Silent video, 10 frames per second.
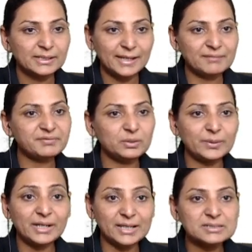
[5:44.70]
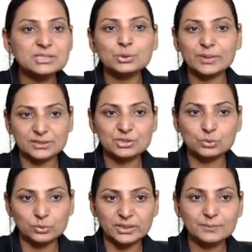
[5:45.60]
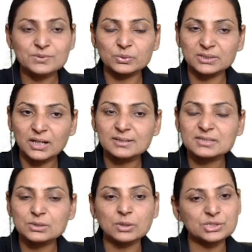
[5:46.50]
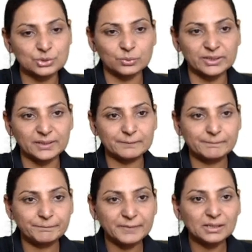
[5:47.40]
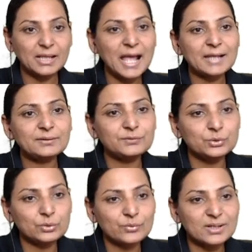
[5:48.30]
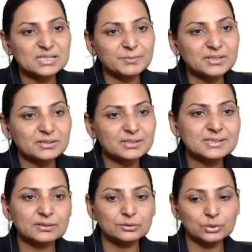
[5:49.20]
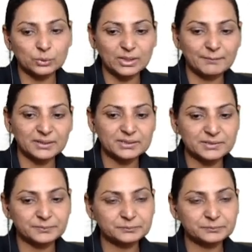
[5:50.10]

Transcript: Everywhere else you get sodium. So yeah, it's not sodium. And neurotransmitter is glutamate.